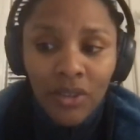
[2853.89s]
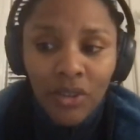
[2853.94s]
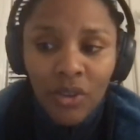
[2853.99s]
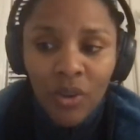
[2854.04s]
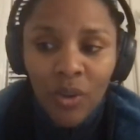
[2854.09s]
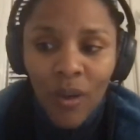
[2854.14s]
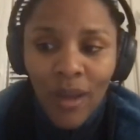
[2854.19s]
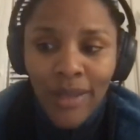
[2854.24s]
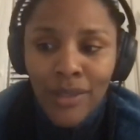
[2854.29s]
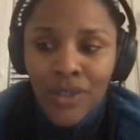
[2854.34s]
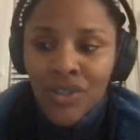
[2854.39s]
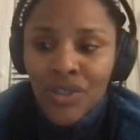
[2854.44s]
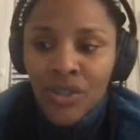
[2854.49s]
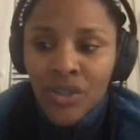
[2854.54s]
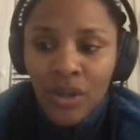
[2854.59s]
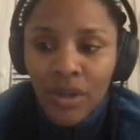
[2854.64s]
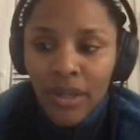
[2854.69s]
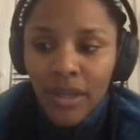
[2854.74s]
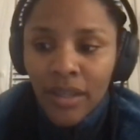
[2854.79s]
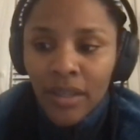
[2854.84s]
You know, I
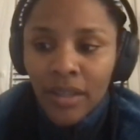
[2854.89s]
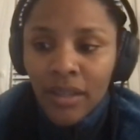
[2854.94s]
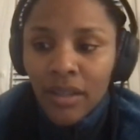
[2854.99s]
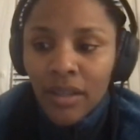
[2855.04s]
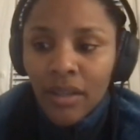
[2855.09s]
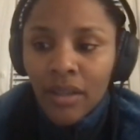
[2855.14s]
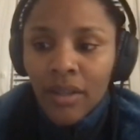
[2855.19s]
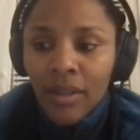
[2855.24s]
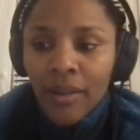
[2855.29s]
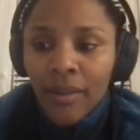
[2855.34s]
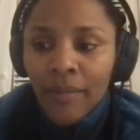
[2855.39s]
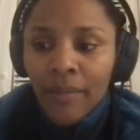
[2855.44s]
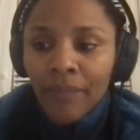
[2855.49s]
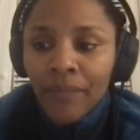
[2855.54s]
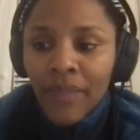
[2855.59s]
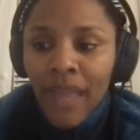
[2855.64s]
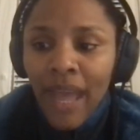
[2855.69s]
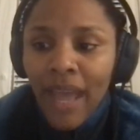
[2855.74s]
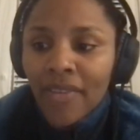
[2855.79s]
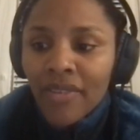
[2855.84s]
enjoy
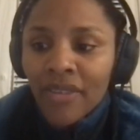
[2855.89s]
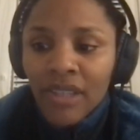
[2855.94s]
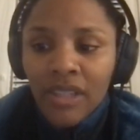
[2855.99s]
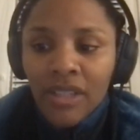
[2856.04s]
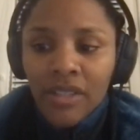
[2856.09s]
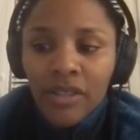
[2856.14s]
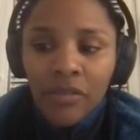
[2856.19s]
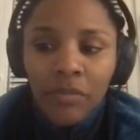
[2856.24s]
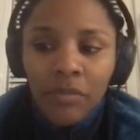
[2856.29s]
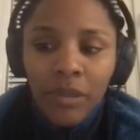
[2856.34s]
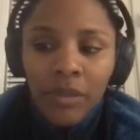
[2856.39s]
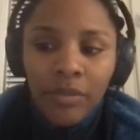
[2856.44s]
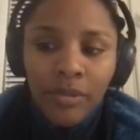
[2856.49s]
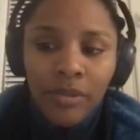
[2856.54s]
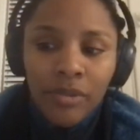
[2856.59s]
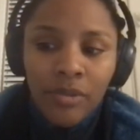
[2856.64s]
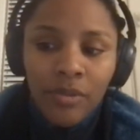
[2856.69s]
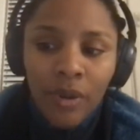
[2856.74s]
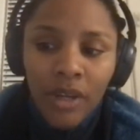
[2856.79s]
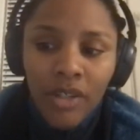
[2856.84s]
diving in
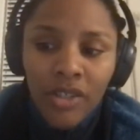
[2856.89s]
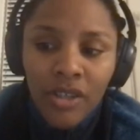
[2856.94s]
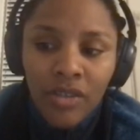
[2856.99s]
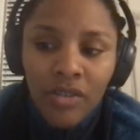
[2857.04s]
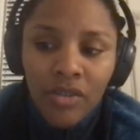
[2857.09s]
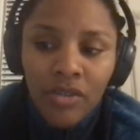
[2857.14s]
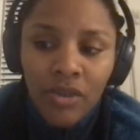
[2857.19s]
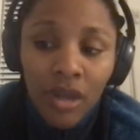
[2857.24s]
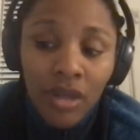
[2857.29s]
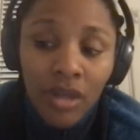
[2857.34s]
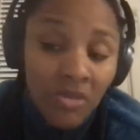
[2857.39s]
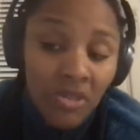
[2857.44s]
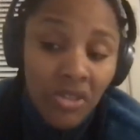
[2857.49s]
people's projects also as